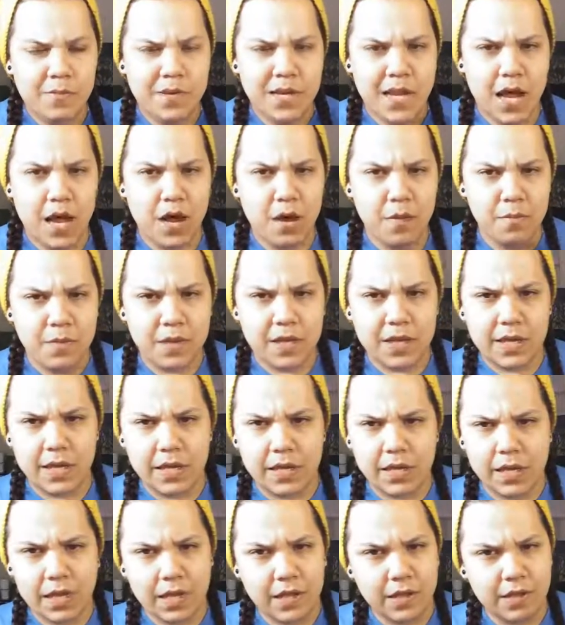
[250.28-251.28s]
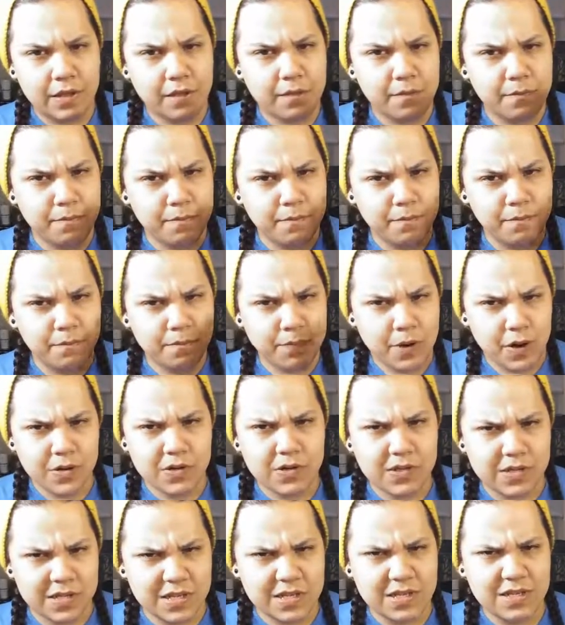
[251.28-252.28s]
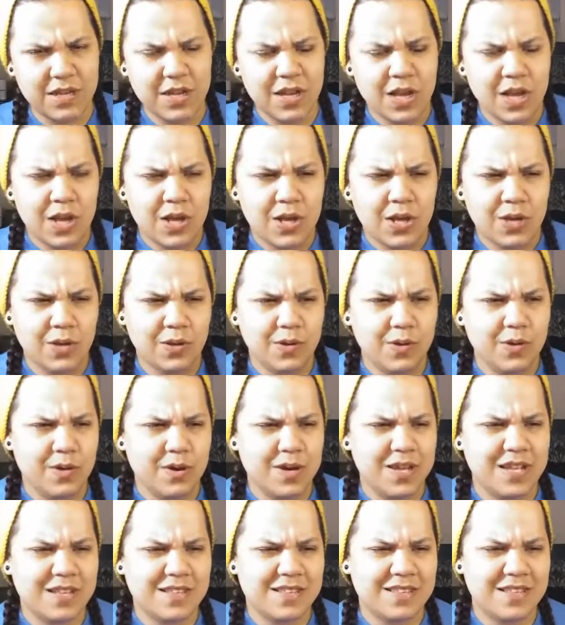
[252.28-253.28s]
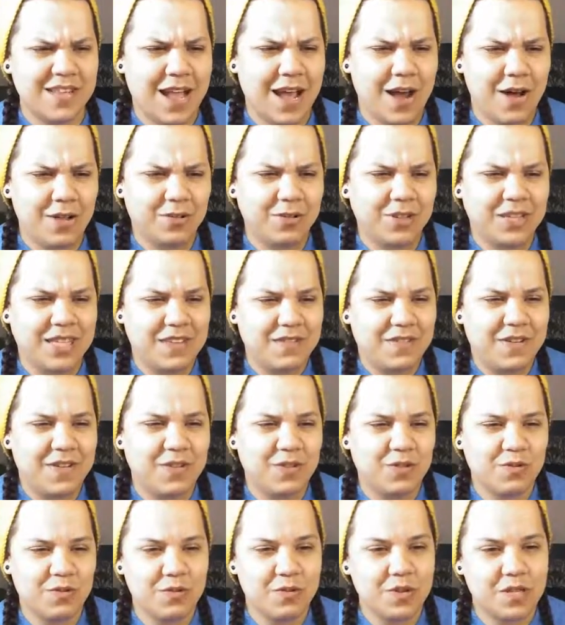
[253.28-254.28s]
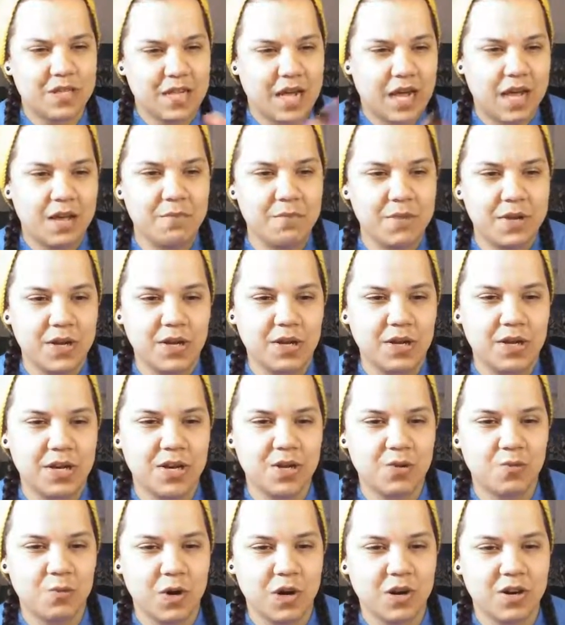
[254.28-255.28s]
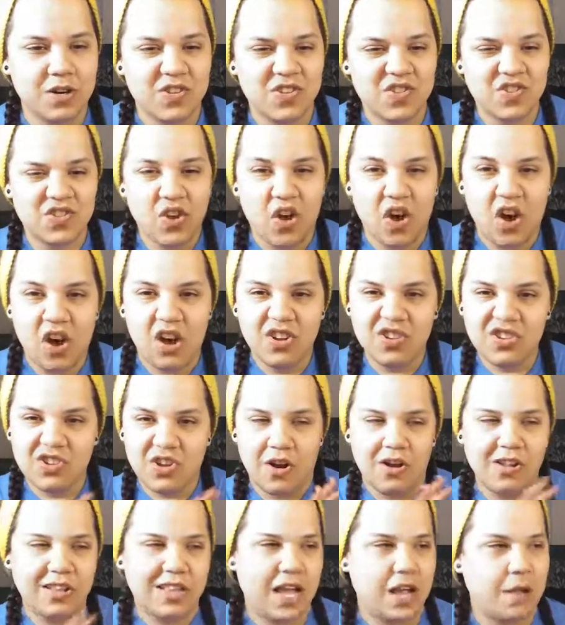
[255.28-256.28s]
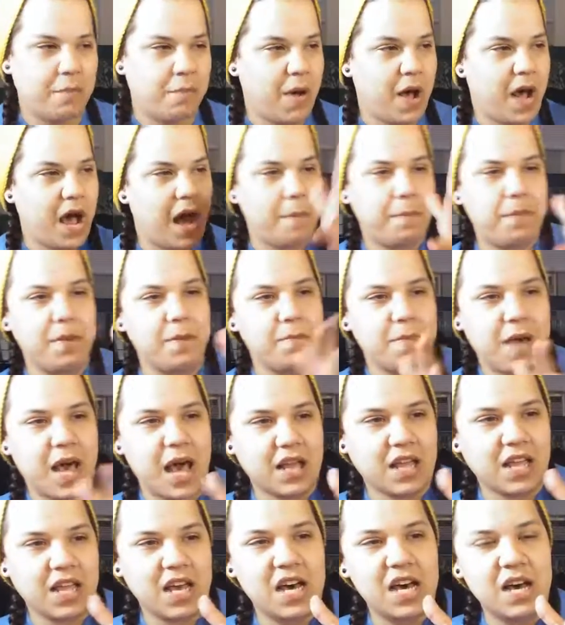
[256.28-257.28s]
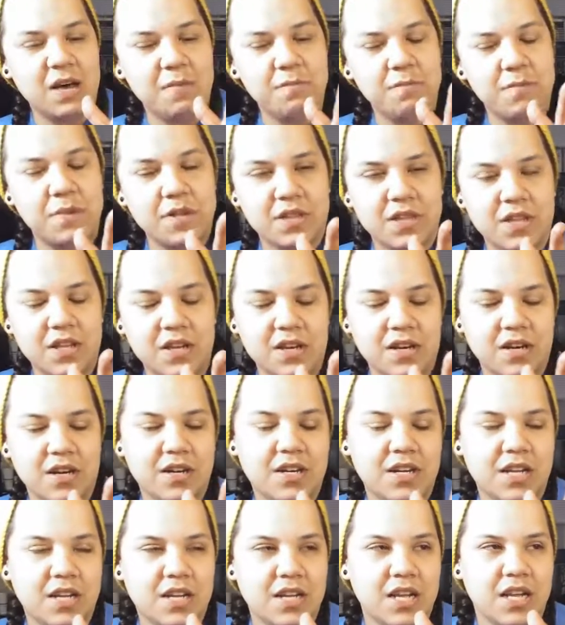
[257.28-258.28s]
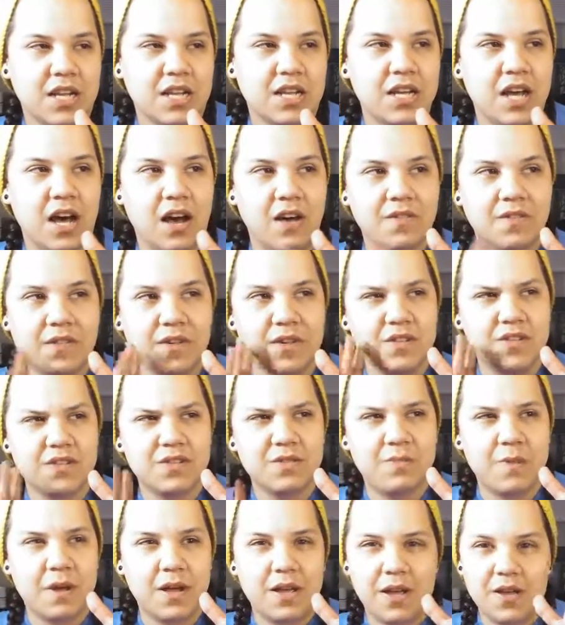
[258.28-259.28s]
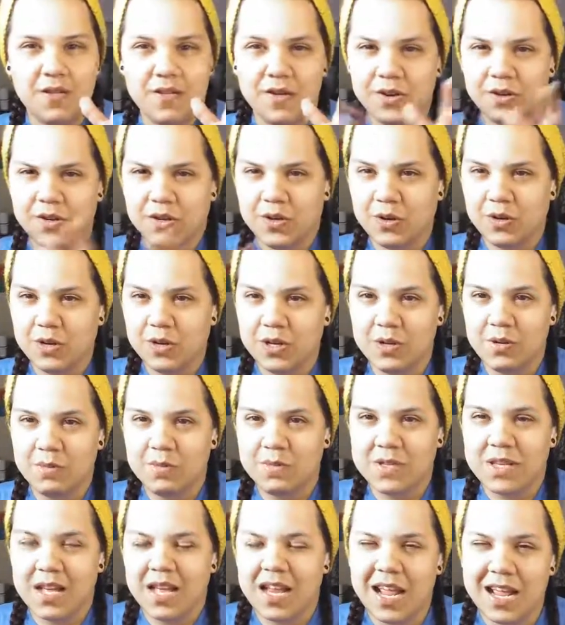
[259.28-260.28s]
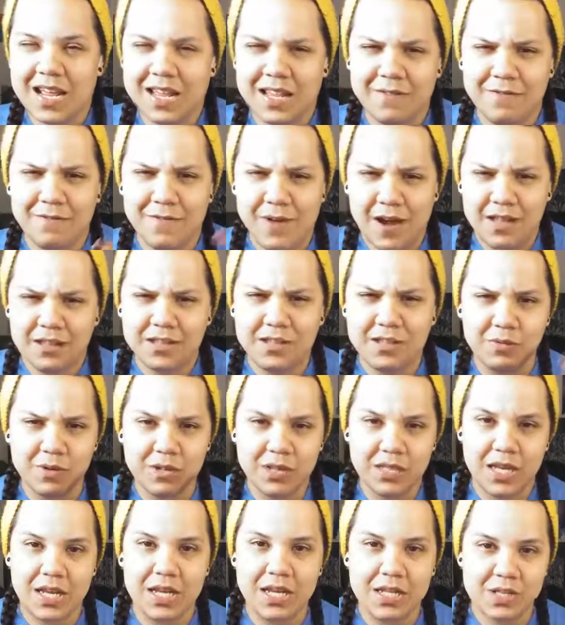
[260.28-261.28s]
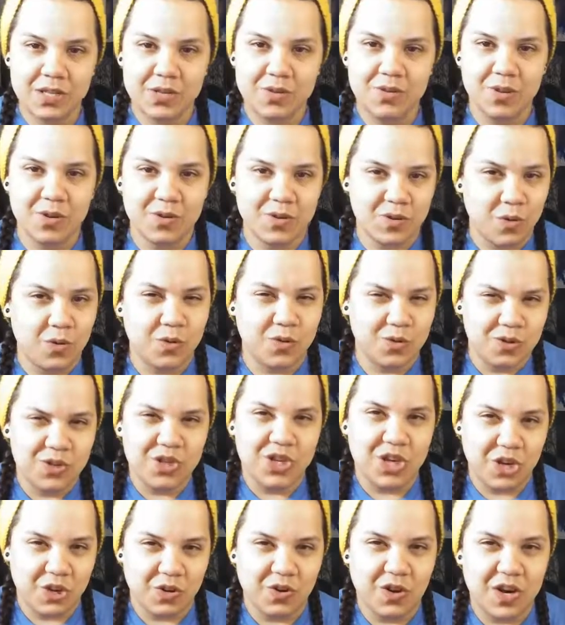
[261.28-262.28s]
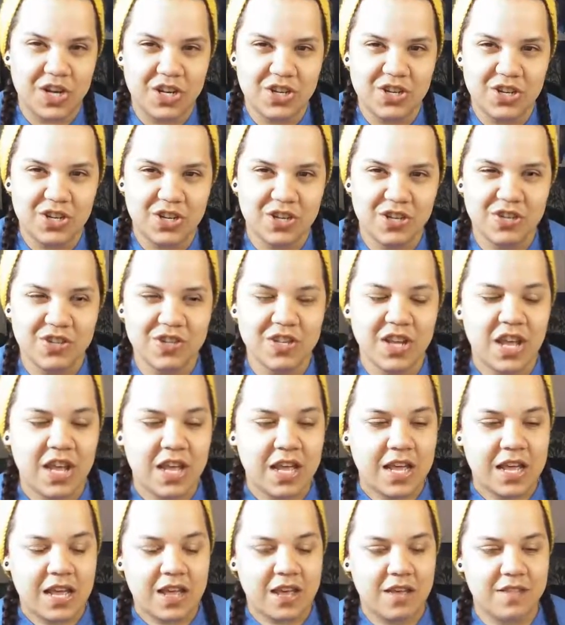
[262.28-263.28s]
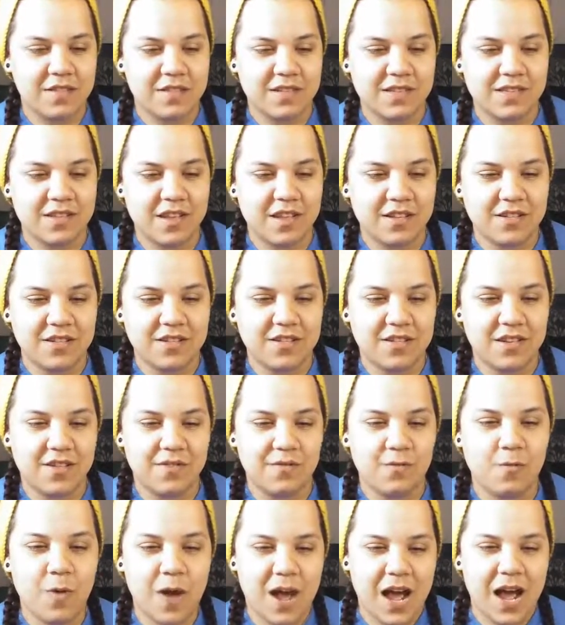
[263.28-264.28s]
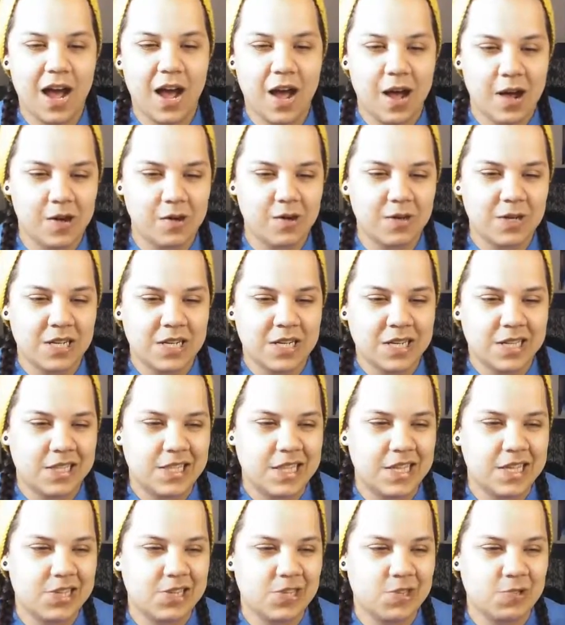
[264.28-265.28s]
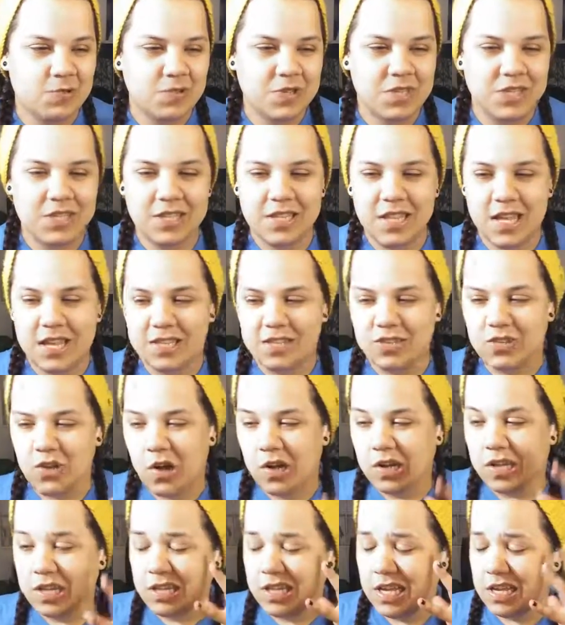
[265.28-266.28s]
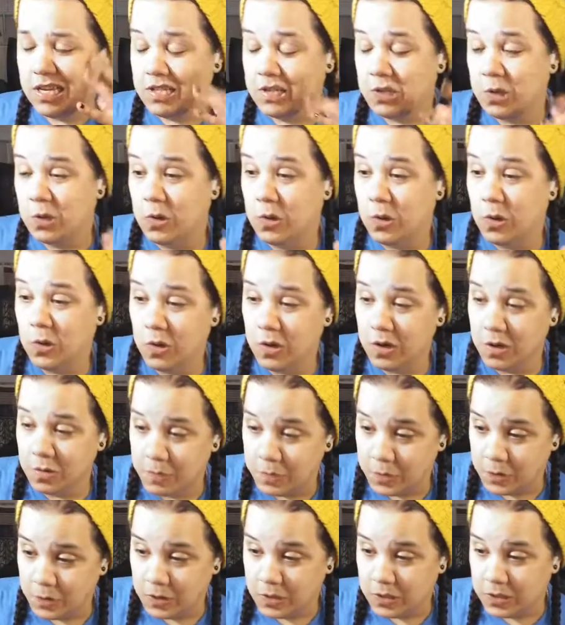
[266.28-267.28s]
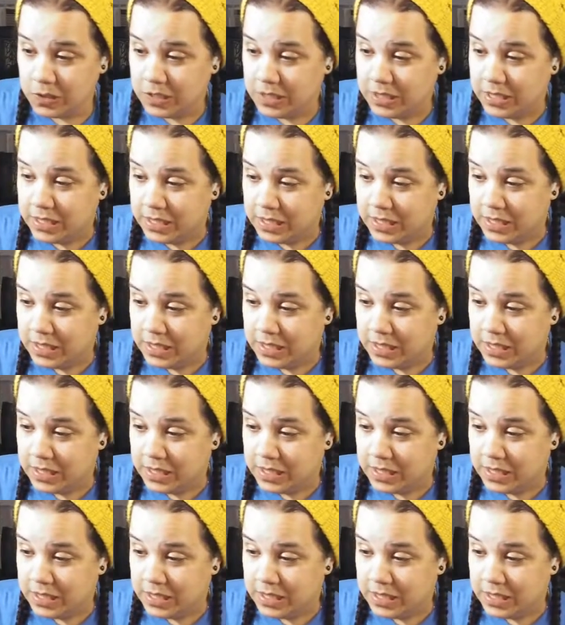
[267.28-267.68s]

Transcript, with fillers: now being a person who is now living through a time period where songs are like popping back up, but they're covers by other groups, and I can finally relate to those older generations in the sense of, wow, they just redid that song and that is horrible.